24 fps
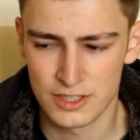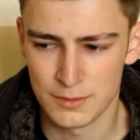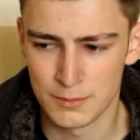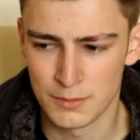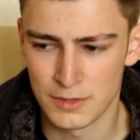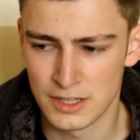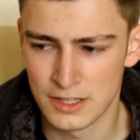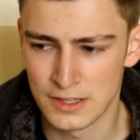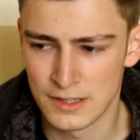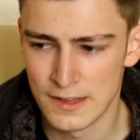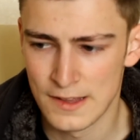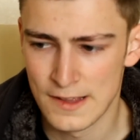I
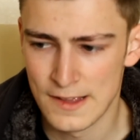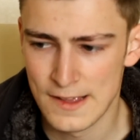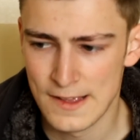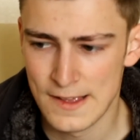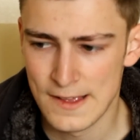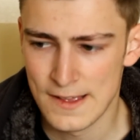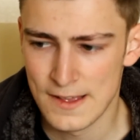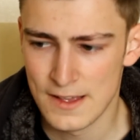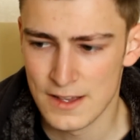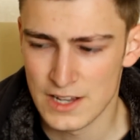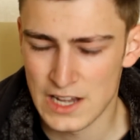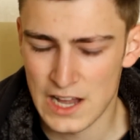mean,
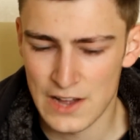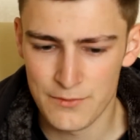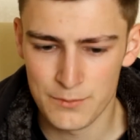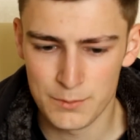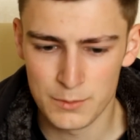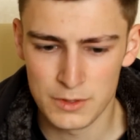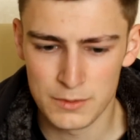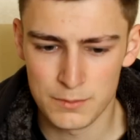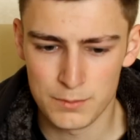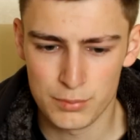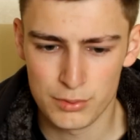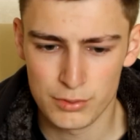I haven't
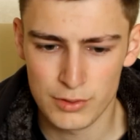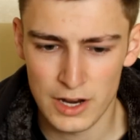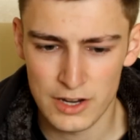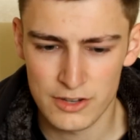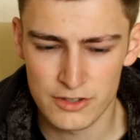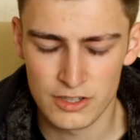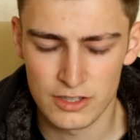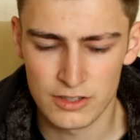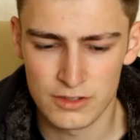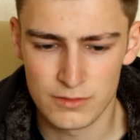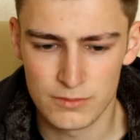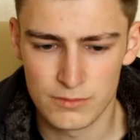been
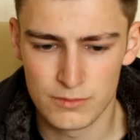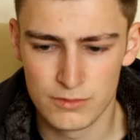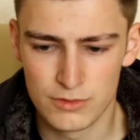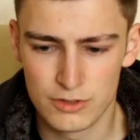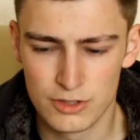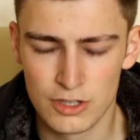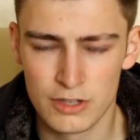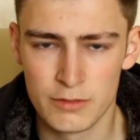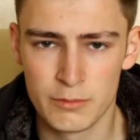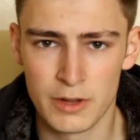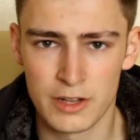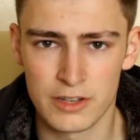pressured
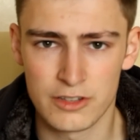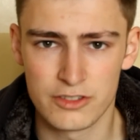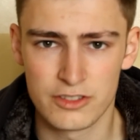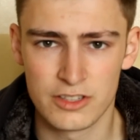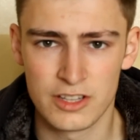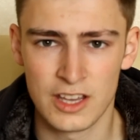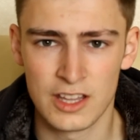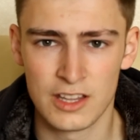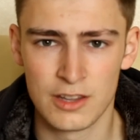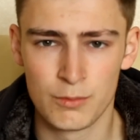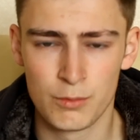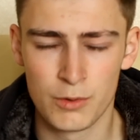too much to
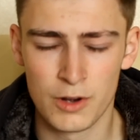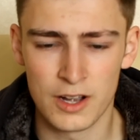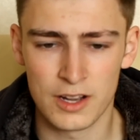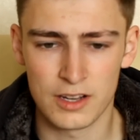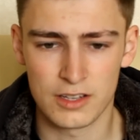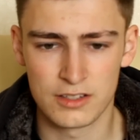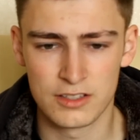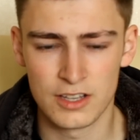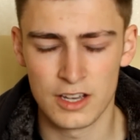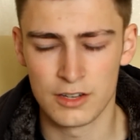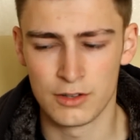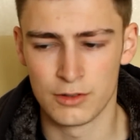get the
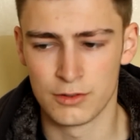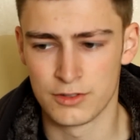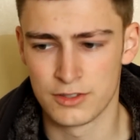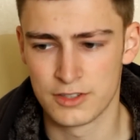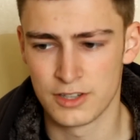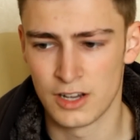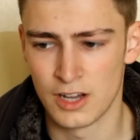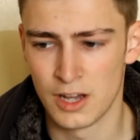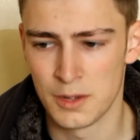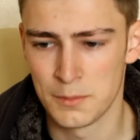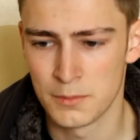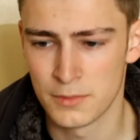work done on
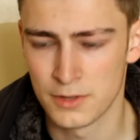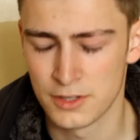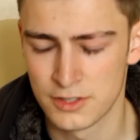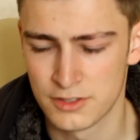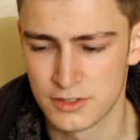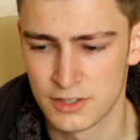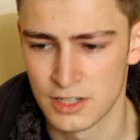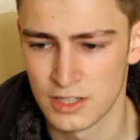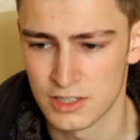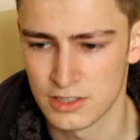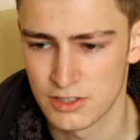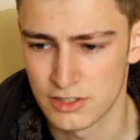time as
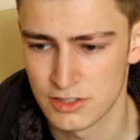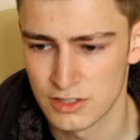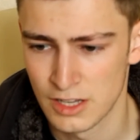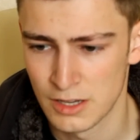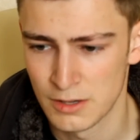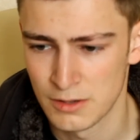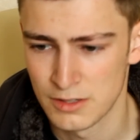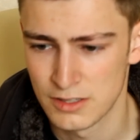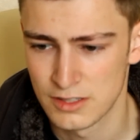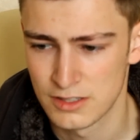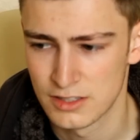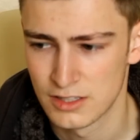such,
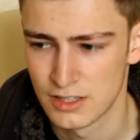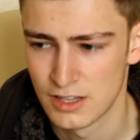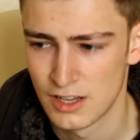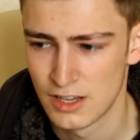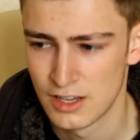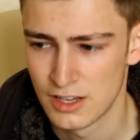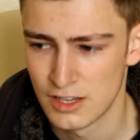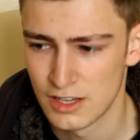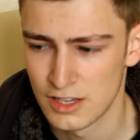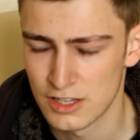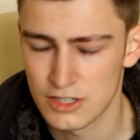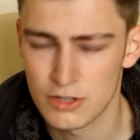so it's
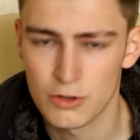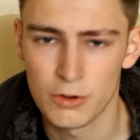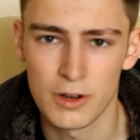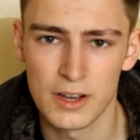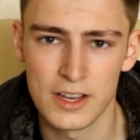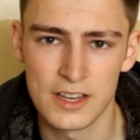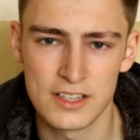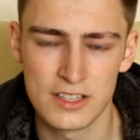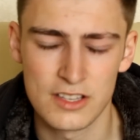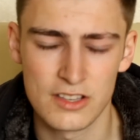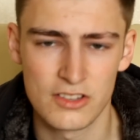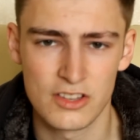
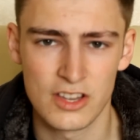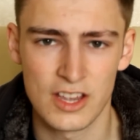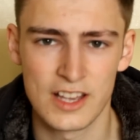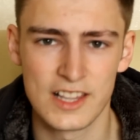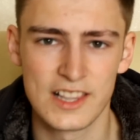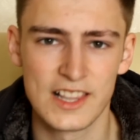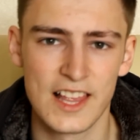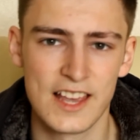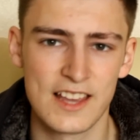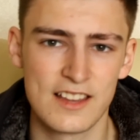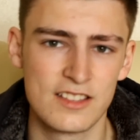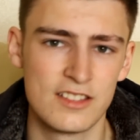quite easy to get
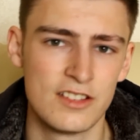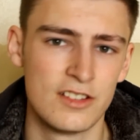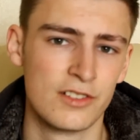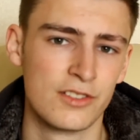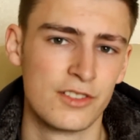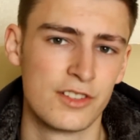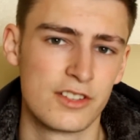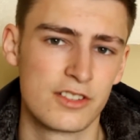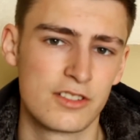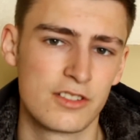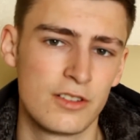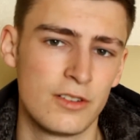lazy on
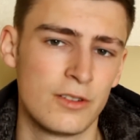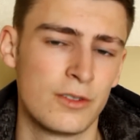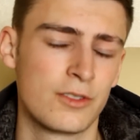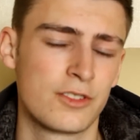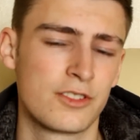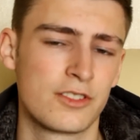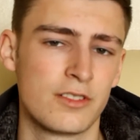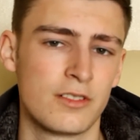this course.